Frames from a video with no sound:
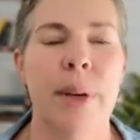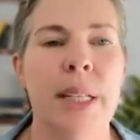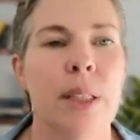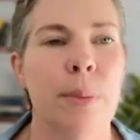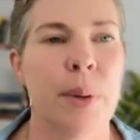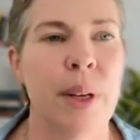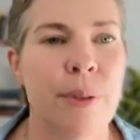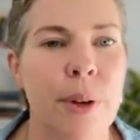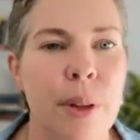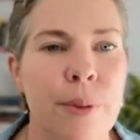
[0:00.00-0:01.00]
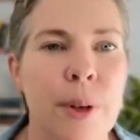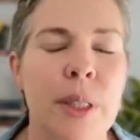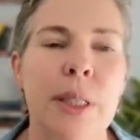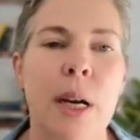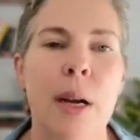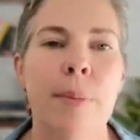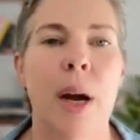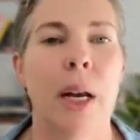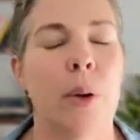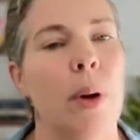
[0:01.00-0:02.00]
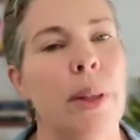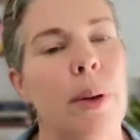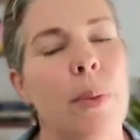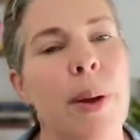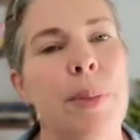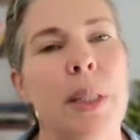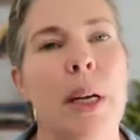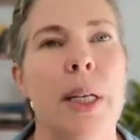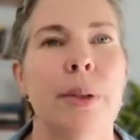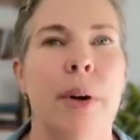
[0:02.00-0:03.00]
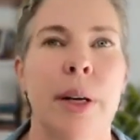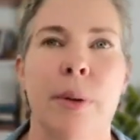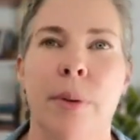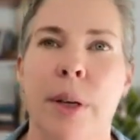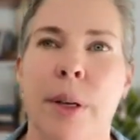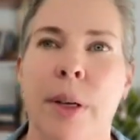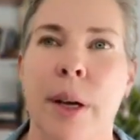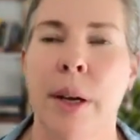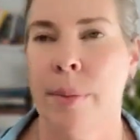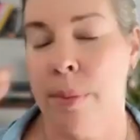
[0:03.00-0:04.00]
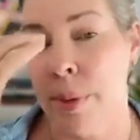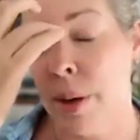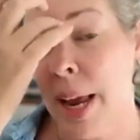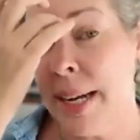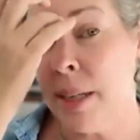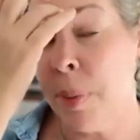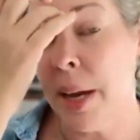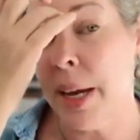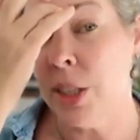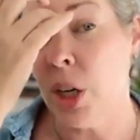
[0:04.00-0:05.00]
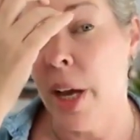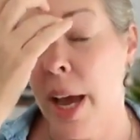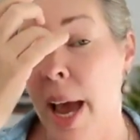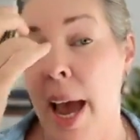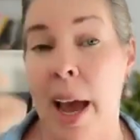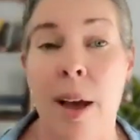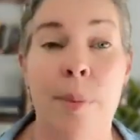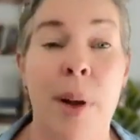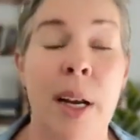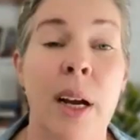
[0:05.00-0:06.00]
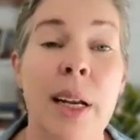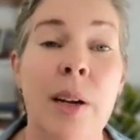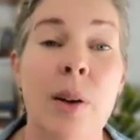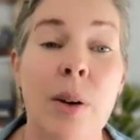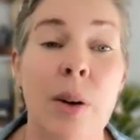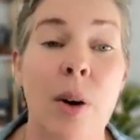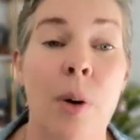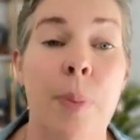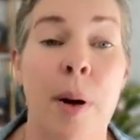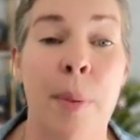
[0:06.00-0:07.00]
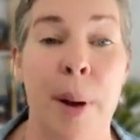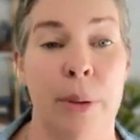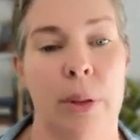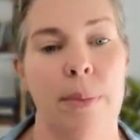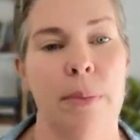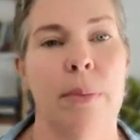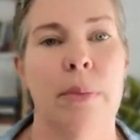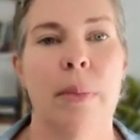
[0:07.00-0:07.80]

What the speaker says: somebody for the first time, I'll go on their website or I'll go on their landing page, and I look up about them.